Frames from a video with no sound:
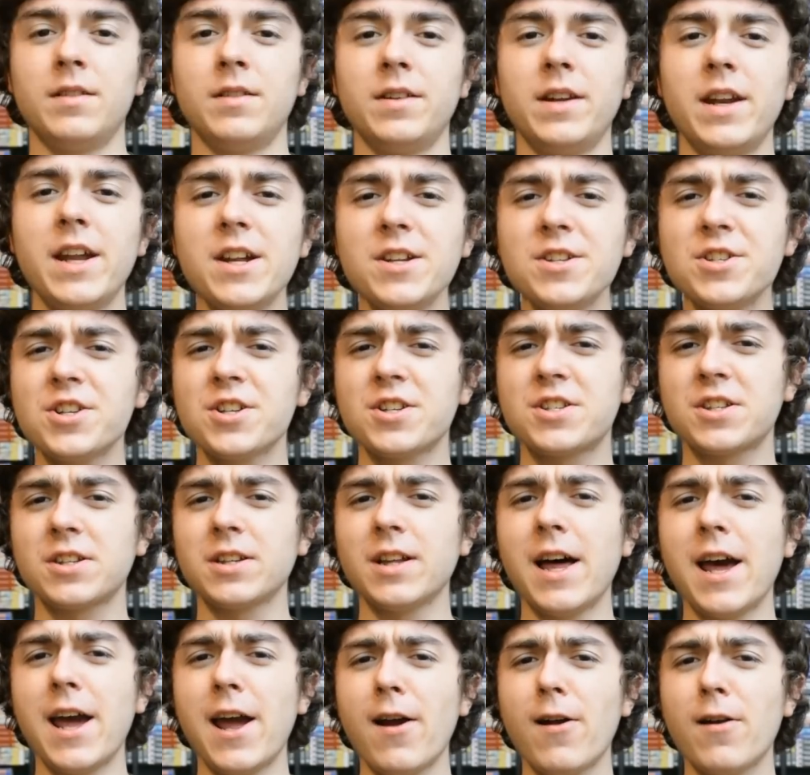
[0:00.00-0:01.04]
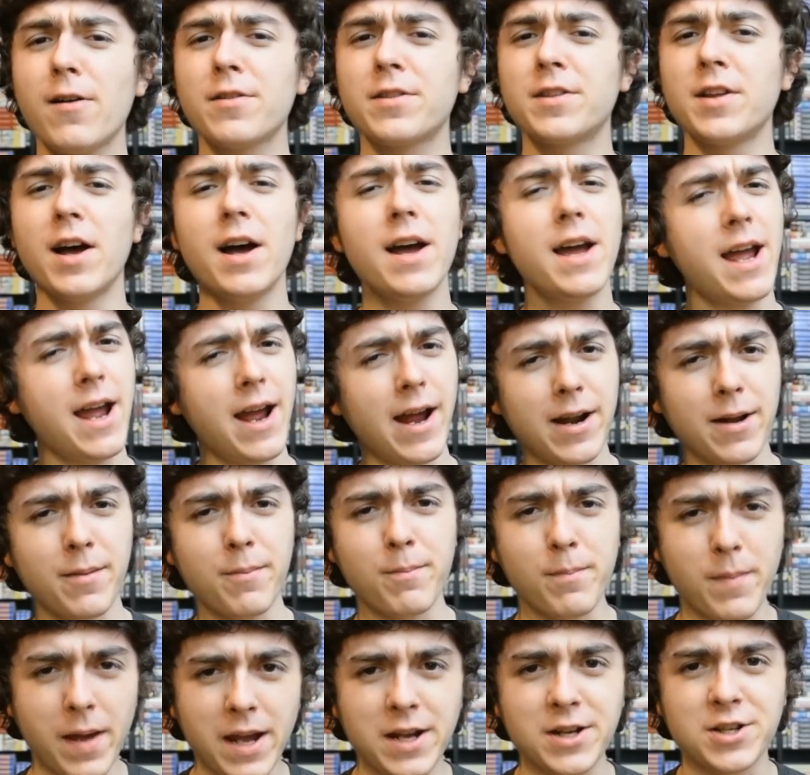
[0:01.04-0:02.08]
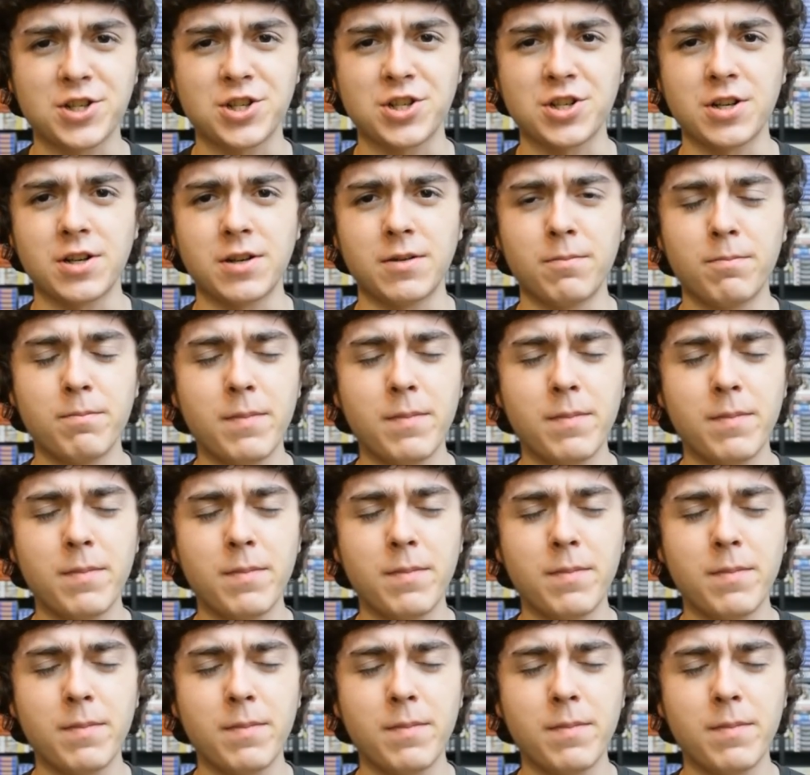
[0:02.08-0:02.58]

Ninja Slayer the Animation,